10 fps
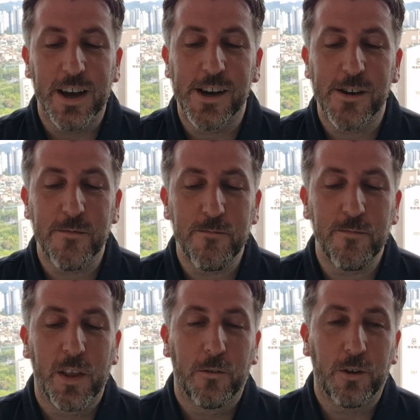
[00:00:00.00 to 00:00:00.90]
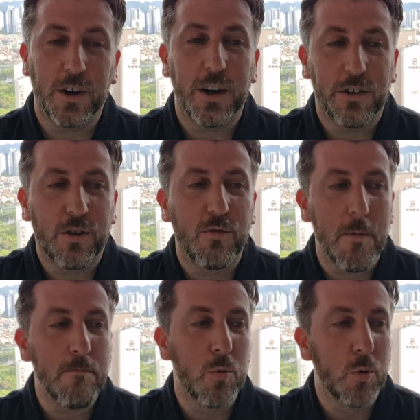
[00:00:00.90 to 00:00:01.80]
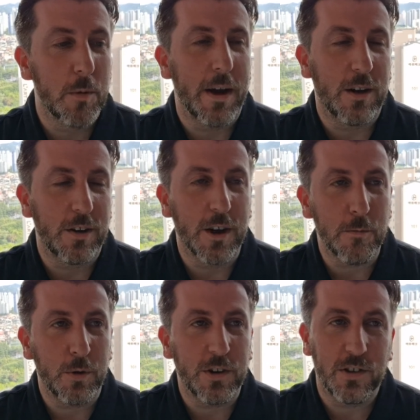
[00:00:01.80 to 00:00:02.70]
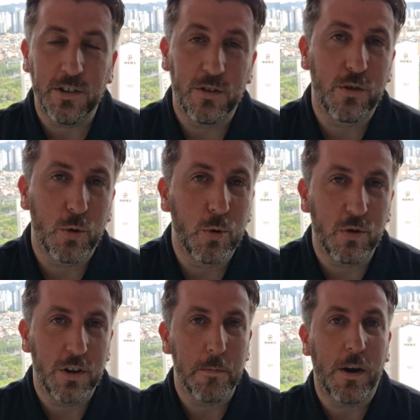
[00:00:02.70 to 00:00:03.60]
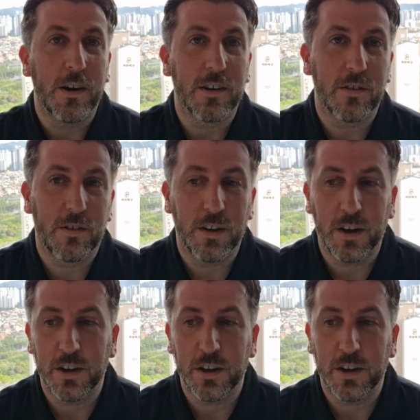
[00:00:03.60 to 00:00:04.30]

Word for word: Um, for a guy that's grumbled about you know pre-season tours in the past uh,